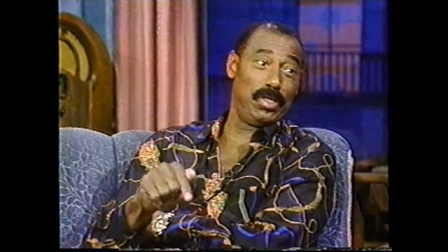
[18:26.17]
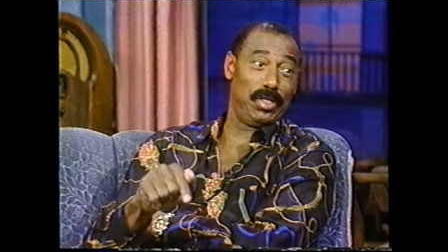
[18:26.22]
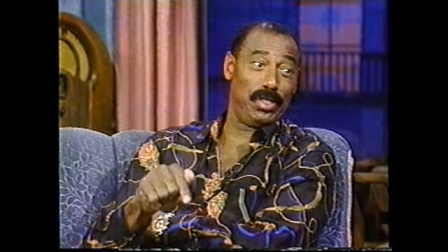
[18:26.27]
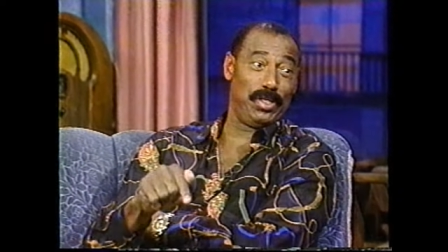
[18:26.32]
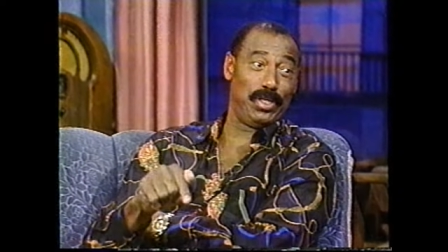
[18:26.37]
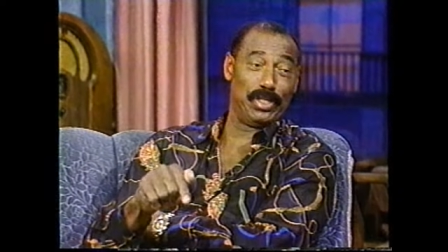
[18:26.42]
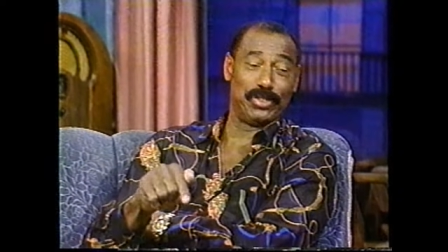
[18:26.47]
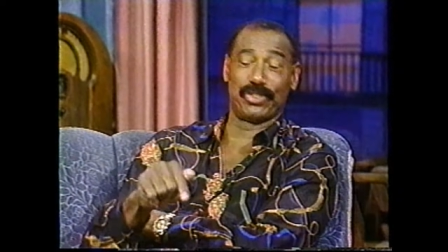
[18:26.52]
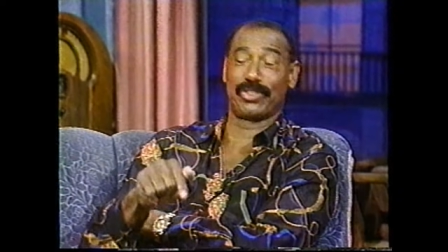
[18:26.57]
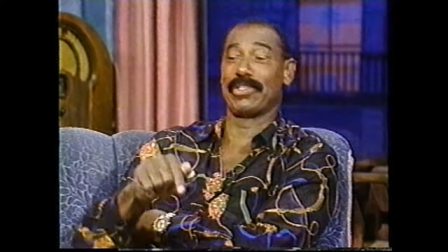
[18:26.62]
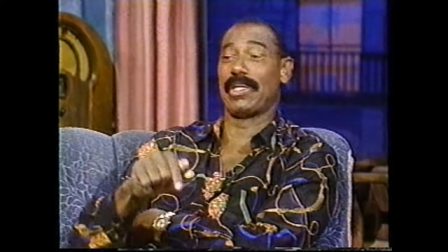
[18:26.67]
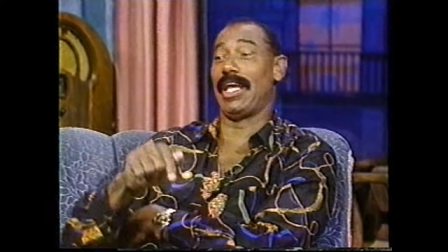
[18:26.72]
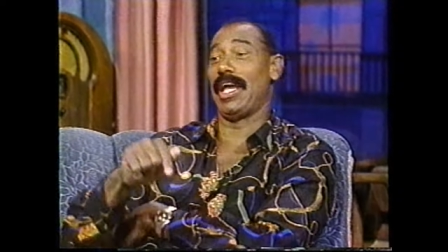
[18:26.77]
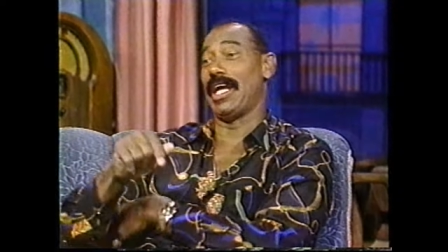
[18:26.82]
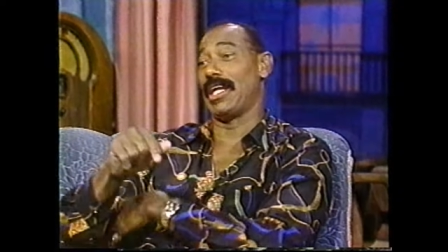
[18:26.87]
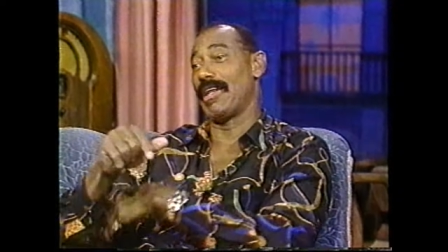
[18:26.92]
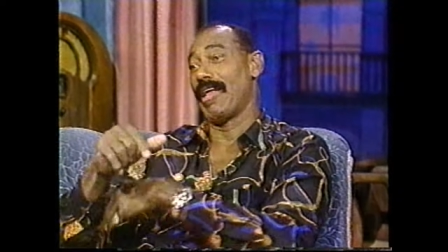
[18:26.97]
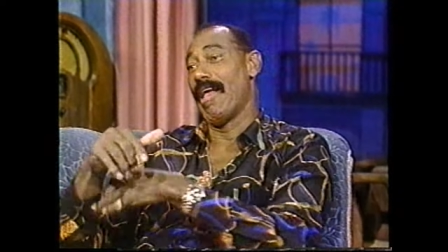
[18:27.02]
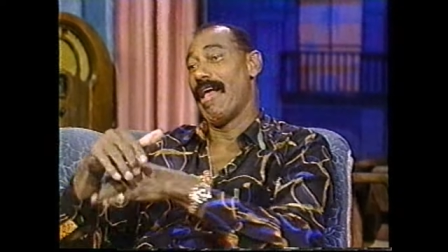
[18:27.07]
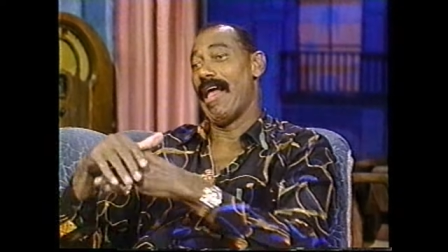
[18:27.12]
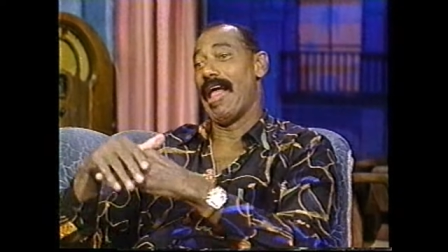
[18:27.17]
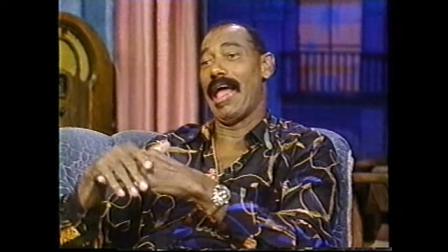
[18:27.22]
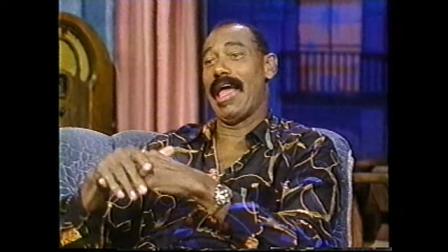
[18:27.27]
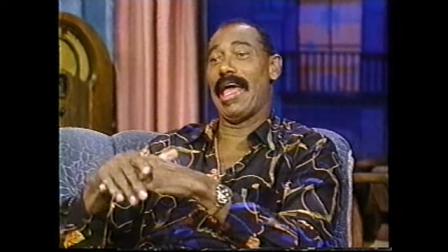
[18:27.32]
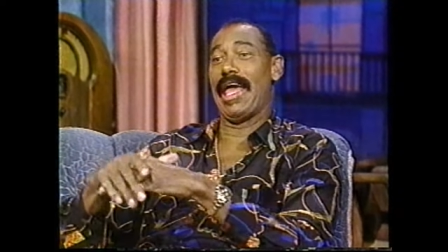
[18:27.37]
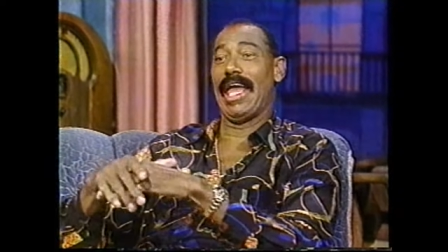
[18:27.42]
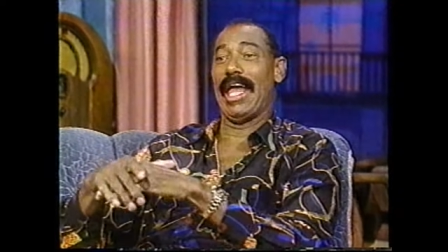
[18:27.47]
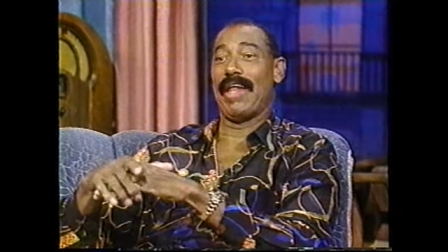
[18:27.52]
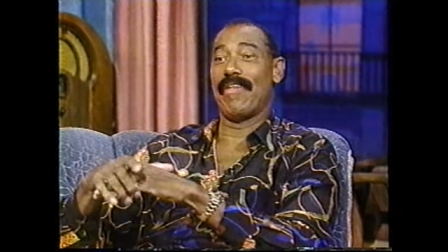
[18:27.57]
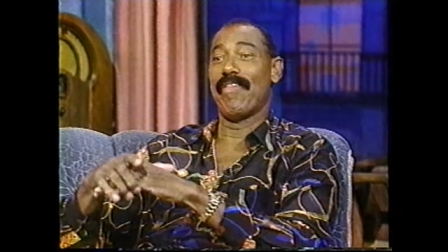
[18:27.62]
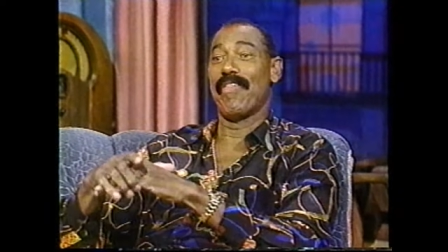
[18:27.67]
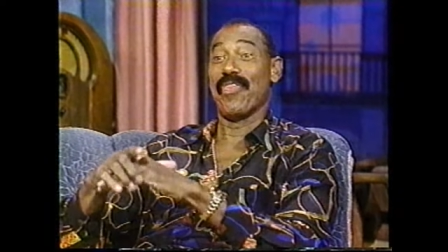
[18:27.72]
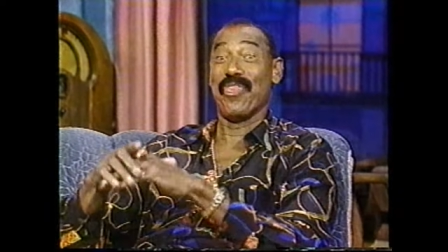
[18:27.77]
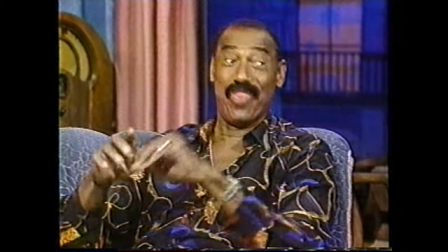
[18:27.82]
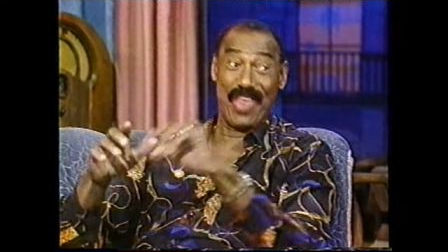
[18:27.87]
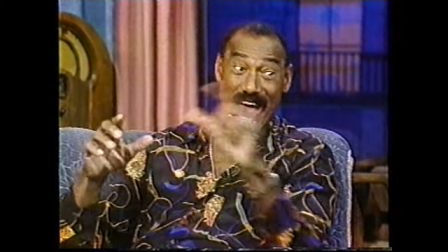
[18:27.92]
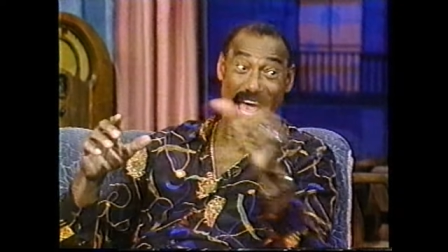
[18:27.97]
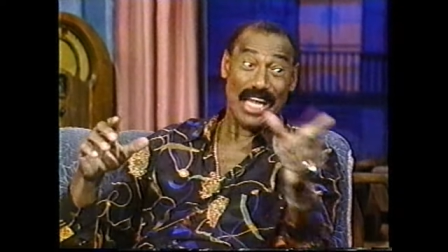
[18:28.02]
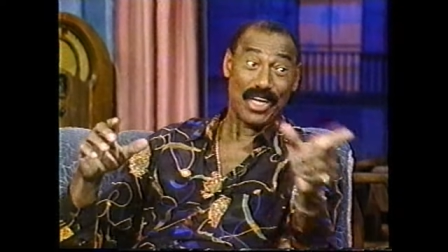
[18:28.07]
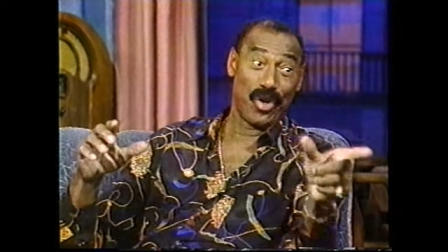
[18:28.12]
Right. you understand? And
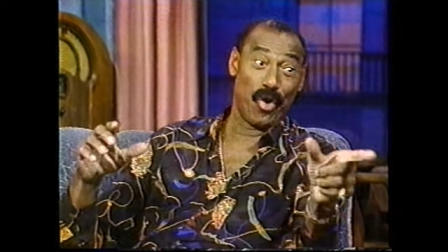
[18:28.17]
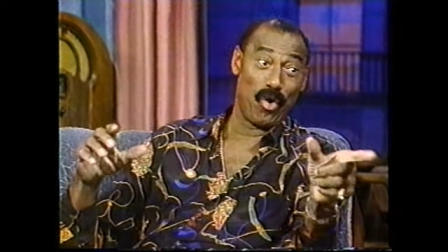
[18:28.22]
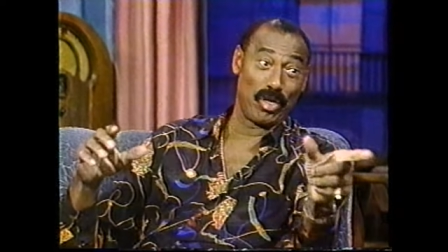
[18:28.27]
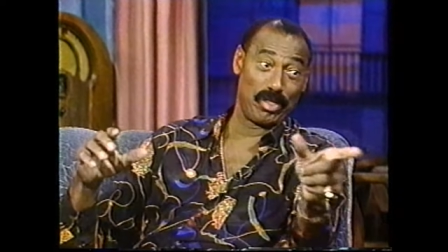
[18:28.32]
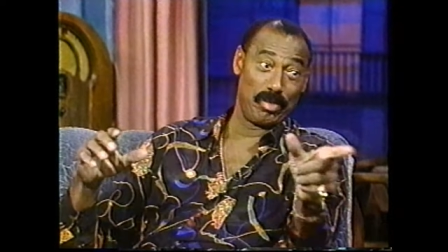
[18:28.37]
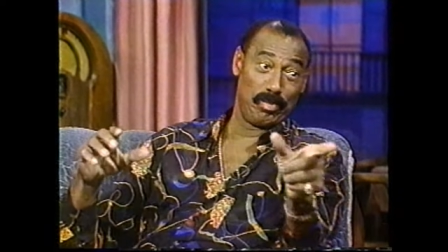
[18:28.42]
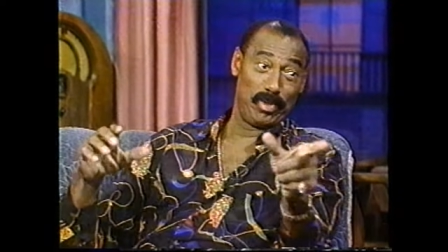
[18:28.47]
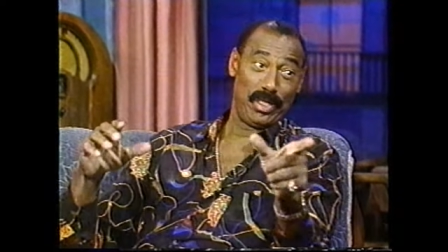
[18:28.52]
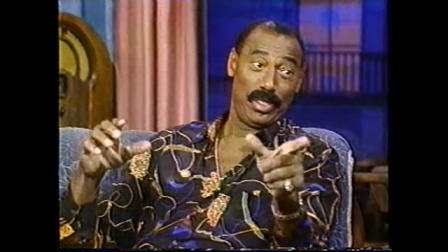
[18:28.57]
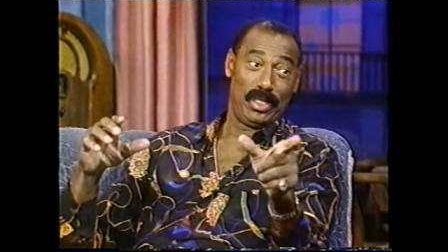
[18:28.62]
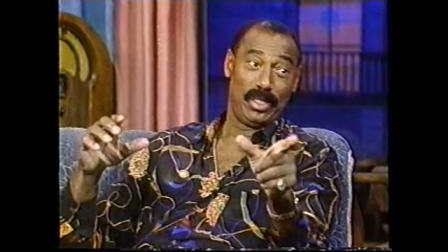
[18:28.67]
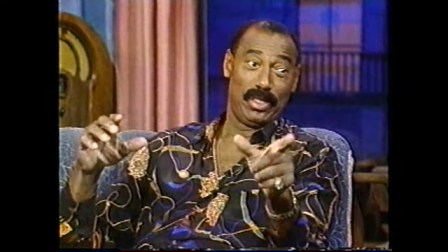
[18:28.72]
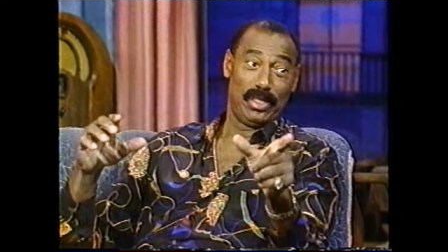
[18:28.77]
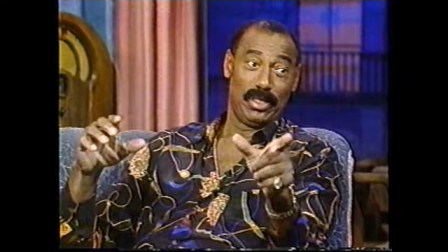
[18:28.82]
that haunted me.